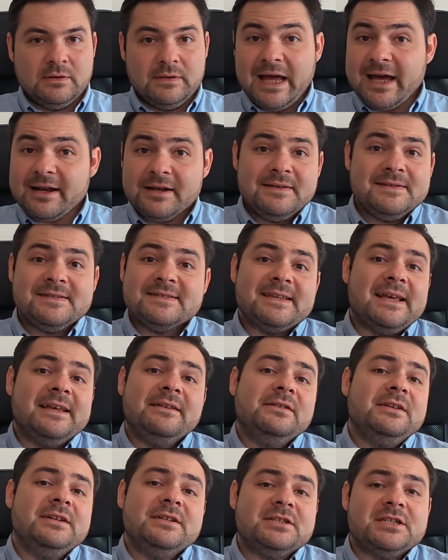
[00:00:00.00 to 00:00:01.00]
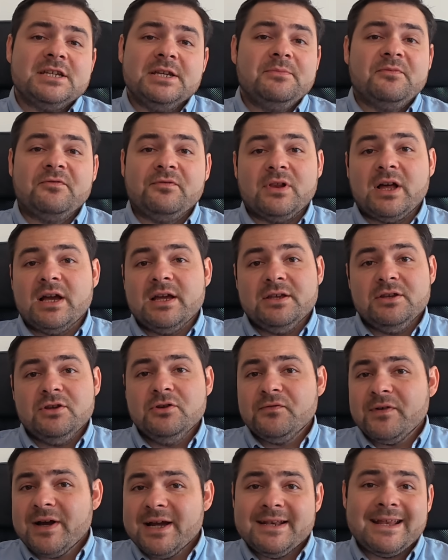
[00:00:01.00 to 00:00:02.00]
That insanely cheap flight
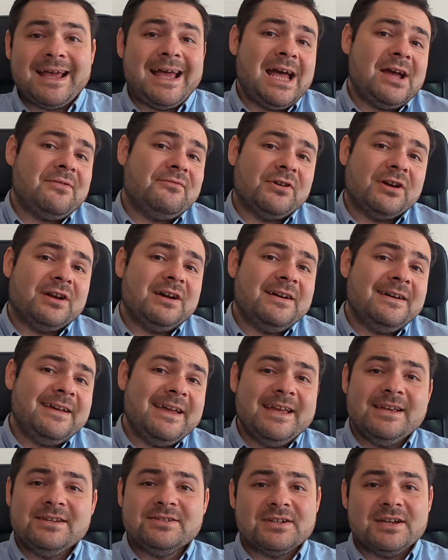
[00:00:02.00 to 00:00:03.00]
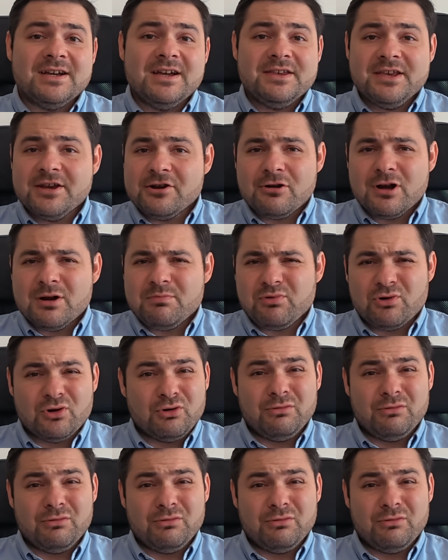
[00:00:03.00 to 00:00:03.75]
you find to Africa, Asia, Europe, or